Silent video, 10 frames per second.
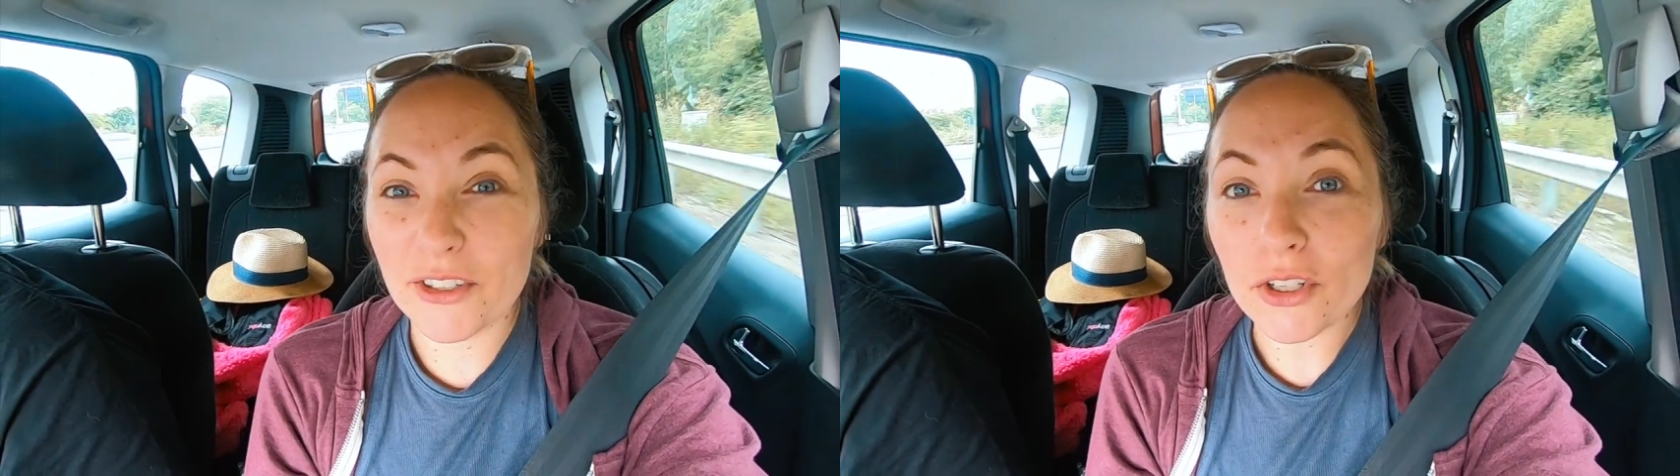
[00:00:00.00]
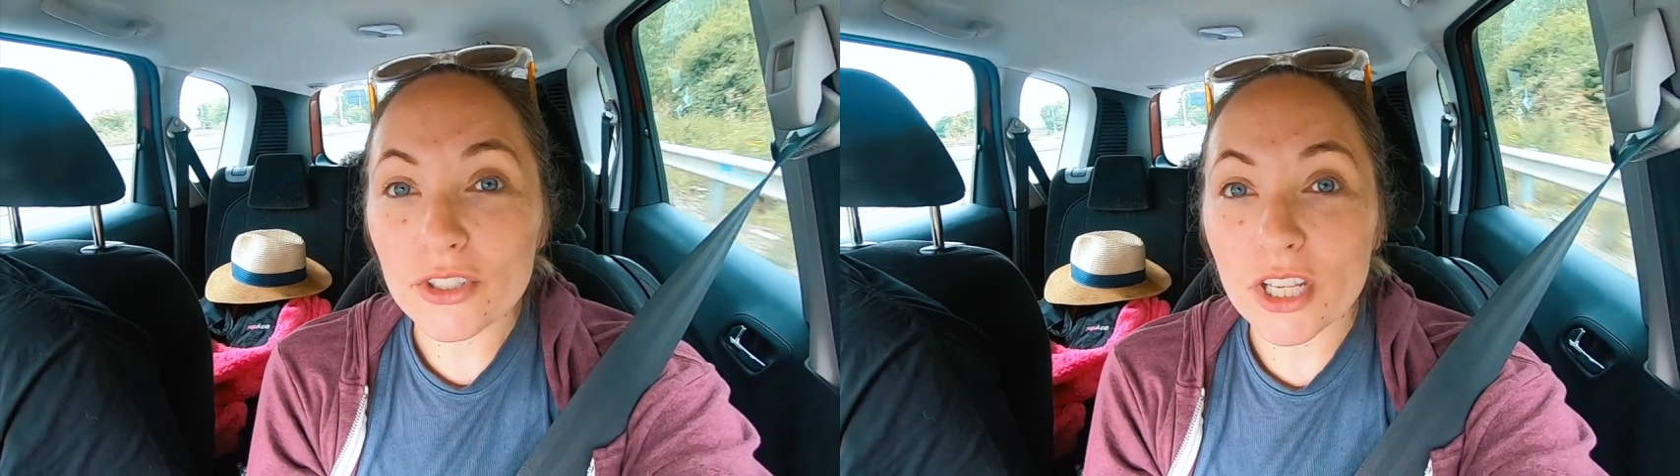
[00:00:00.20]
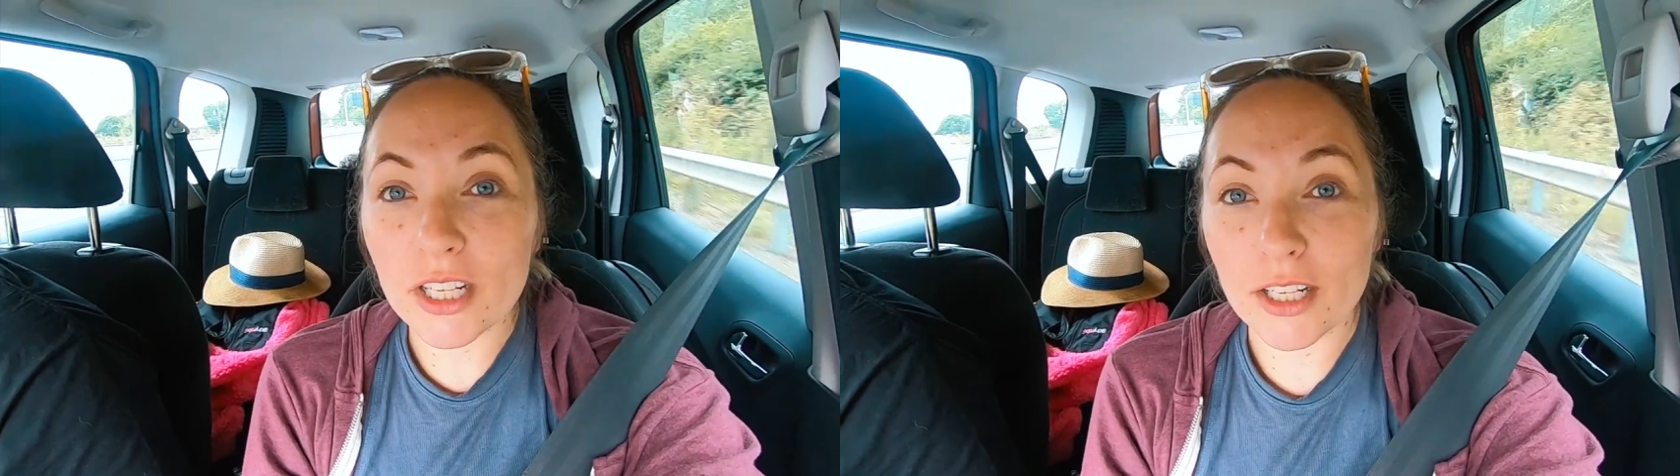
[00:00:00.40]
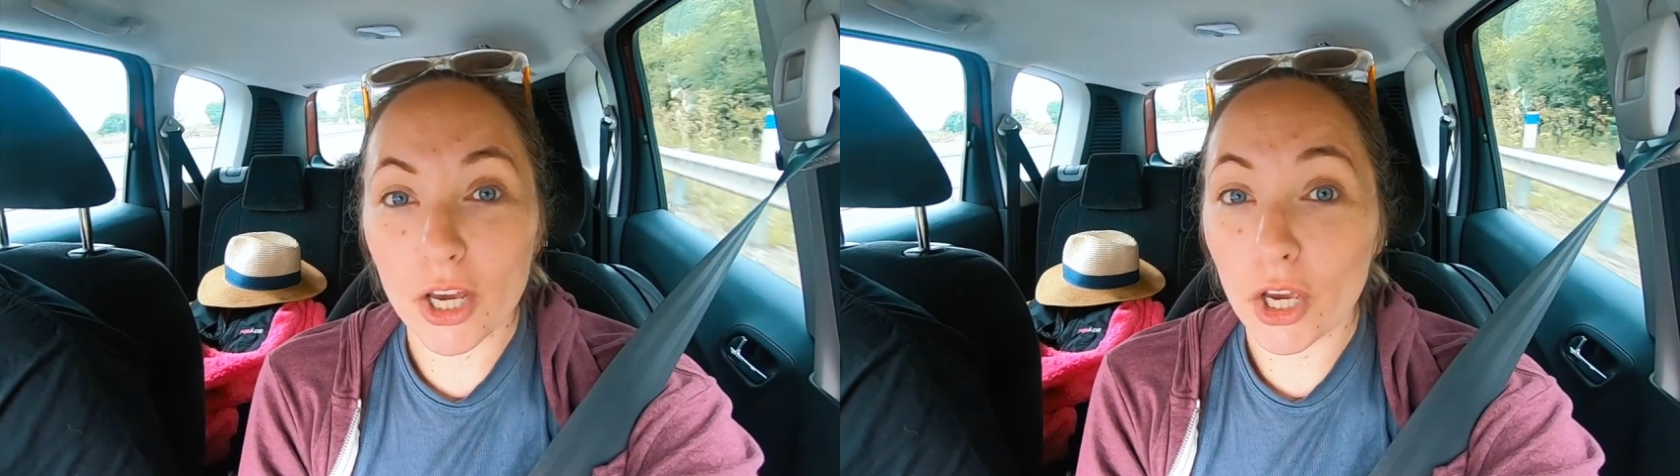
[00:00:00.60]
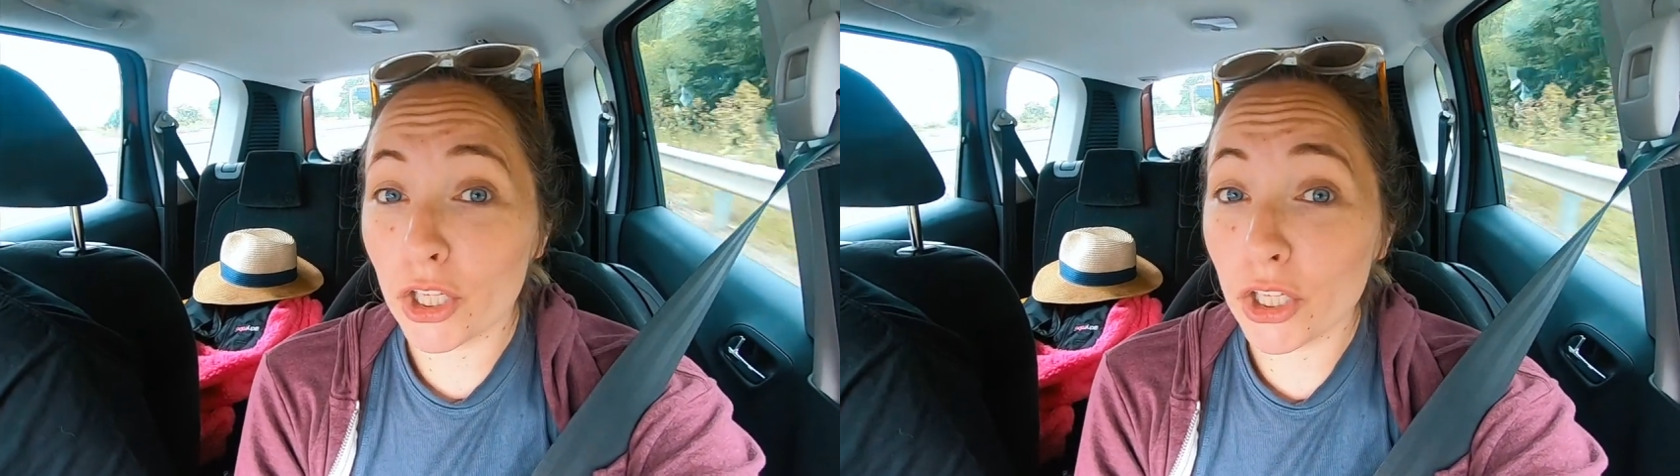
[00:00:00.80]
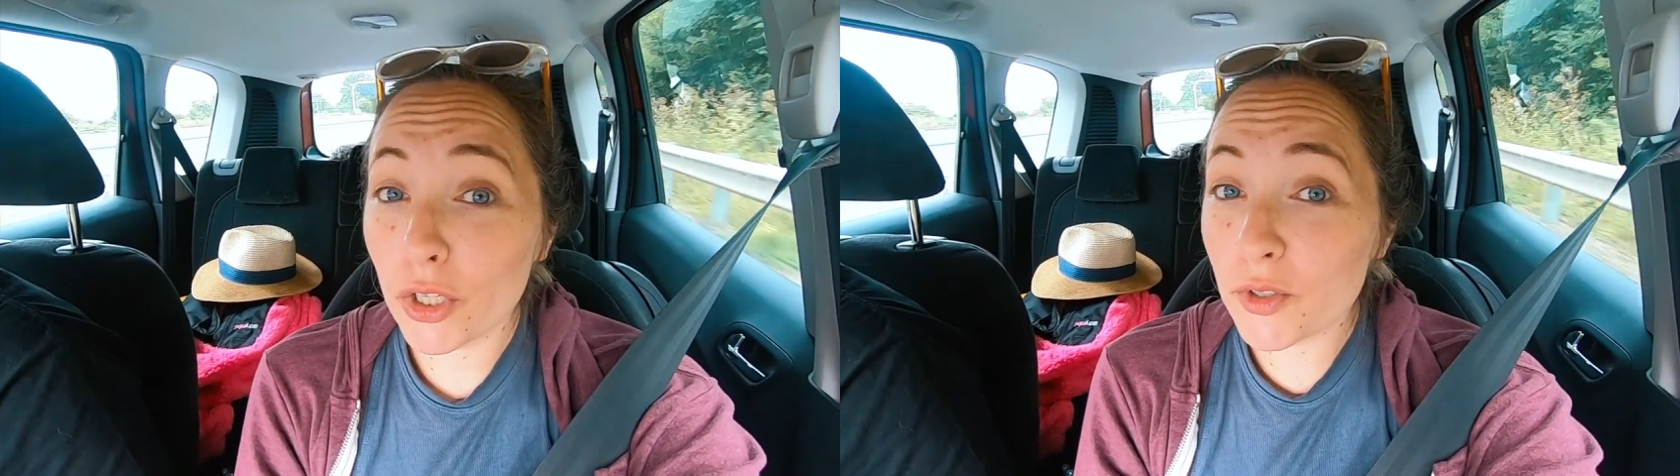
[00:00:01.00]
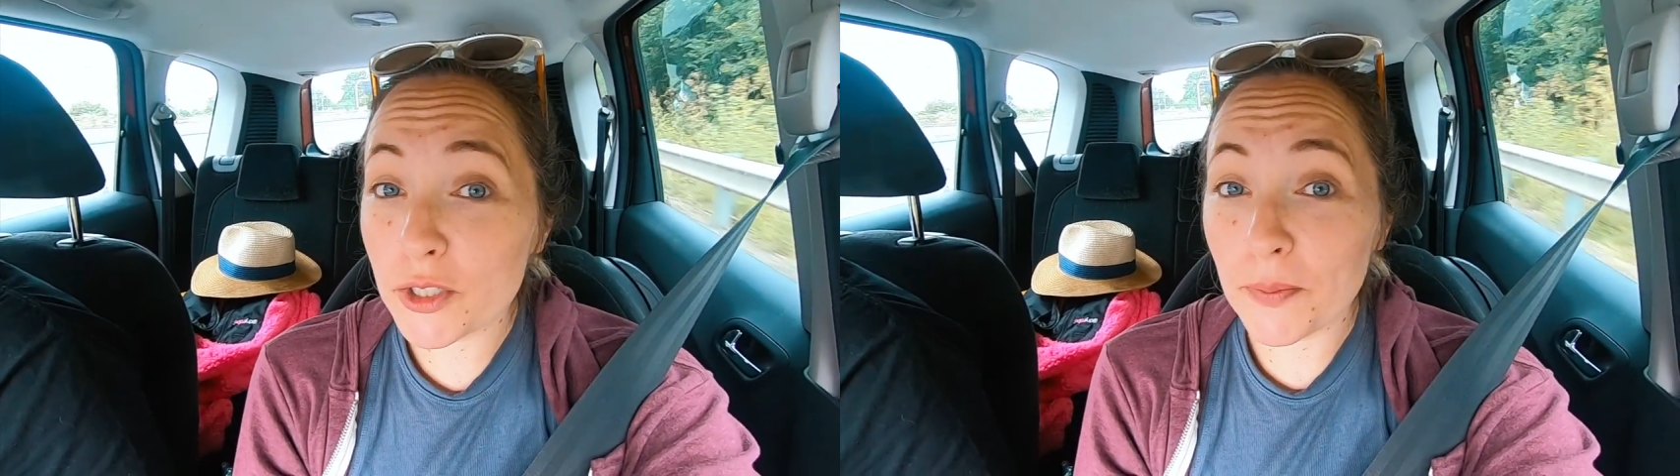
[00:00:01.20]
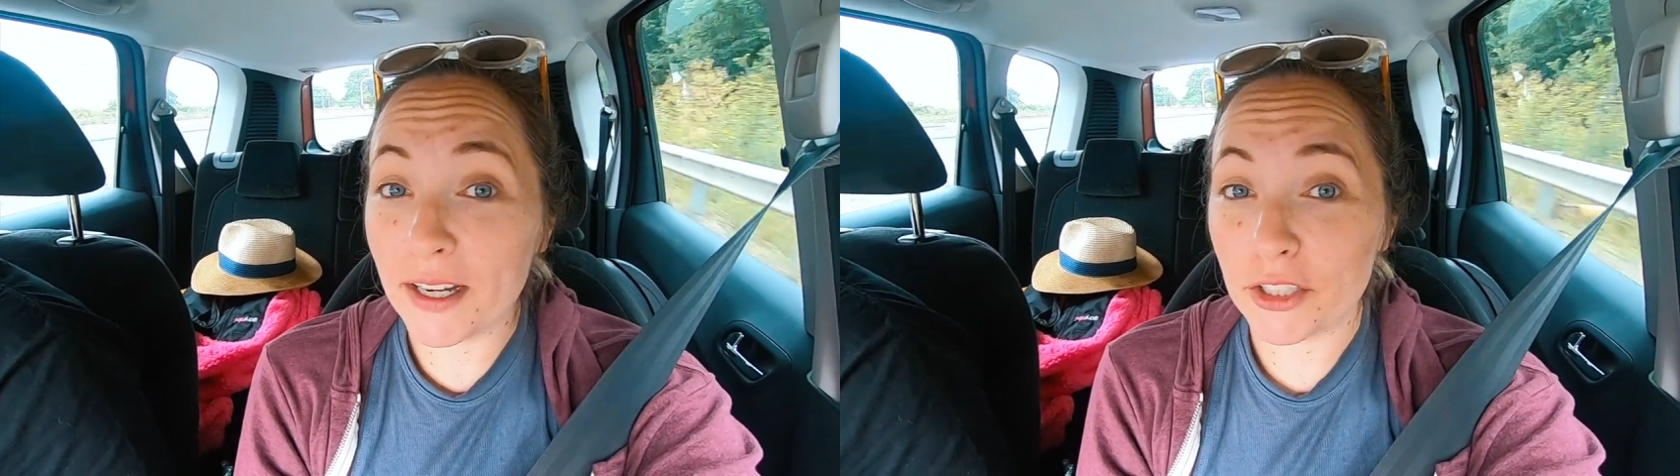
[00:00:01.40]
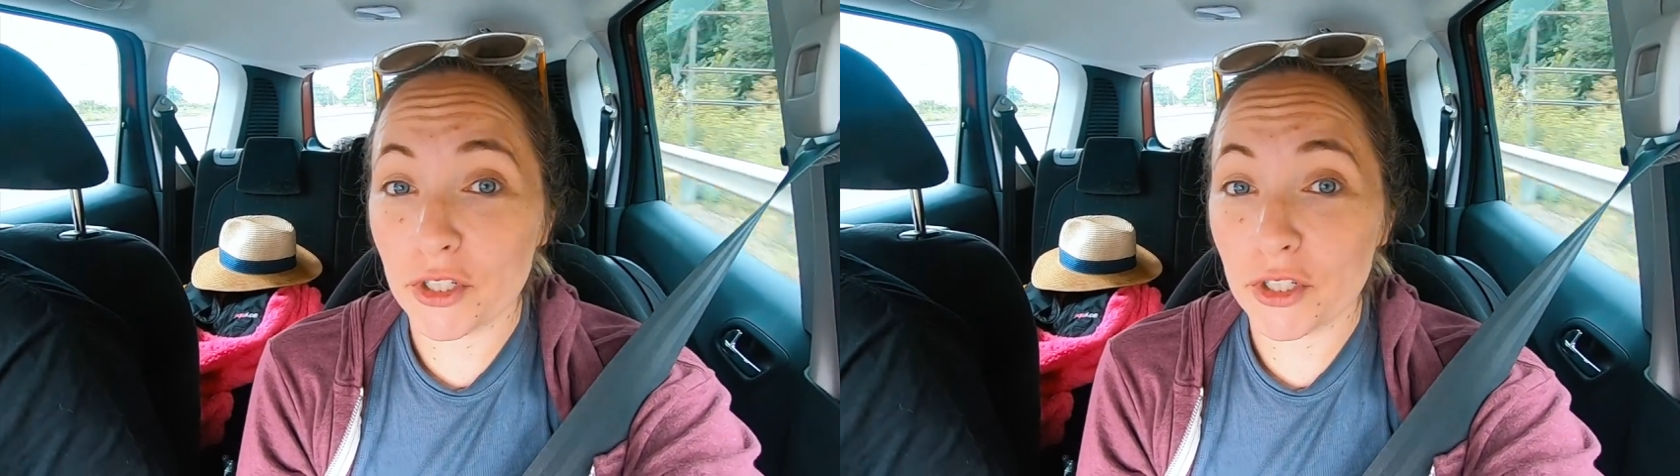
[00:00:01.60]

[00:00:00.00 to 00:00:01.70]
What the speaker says: not done a huge amount of